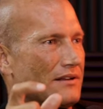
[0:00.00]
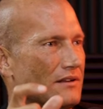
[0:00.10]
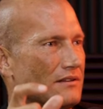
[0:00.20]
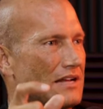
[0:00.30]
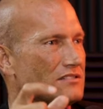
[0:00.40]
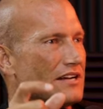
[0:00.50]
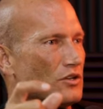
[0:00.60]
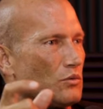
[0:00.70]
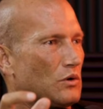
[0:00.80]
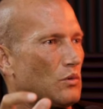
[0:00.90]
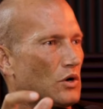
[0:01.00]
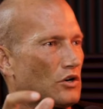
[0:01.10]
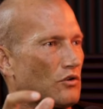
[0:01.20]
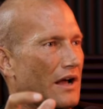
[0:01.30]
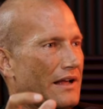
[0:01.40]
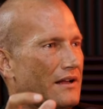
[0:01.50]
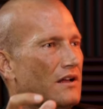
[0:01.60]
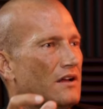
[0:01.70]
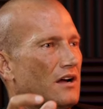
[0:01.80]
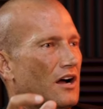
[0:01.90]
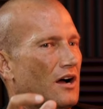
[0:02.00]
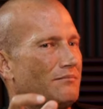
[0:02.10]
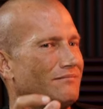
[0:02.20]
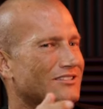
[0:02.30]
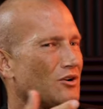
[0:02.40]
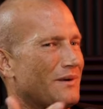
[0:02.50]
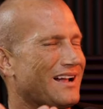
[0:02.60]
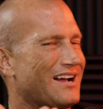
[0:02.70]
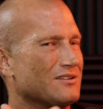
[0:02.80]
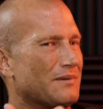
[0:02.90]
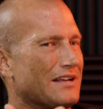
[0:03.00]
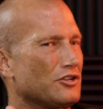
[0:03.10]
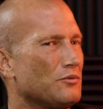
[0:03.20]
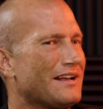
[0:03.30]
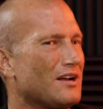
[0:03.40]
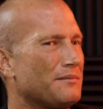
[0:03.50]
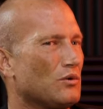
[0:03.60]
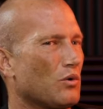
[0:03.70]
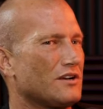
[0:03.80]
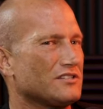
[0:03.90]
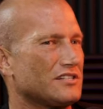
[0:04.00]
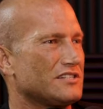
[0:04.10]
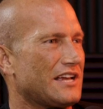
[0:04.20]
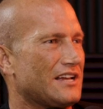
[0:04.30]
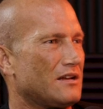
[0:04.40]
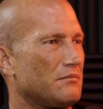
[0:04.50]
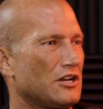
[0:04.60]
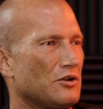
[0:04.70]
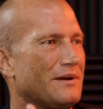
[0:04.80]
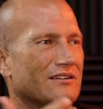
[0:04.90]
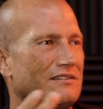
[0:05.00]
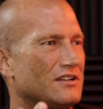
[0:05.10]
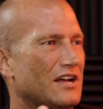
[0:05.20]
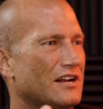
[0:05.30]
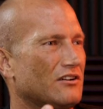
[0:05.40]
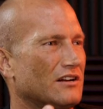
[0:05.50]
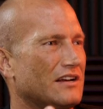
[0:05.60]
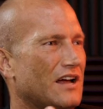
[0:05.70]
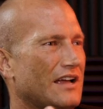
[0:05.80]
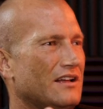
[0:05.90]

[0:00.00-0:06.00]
Yeah. That's like the real work, right? Yeah. I told my guys, I'm like, you may come into work at 6 a.m. and you may leave at 9 o'clock at night,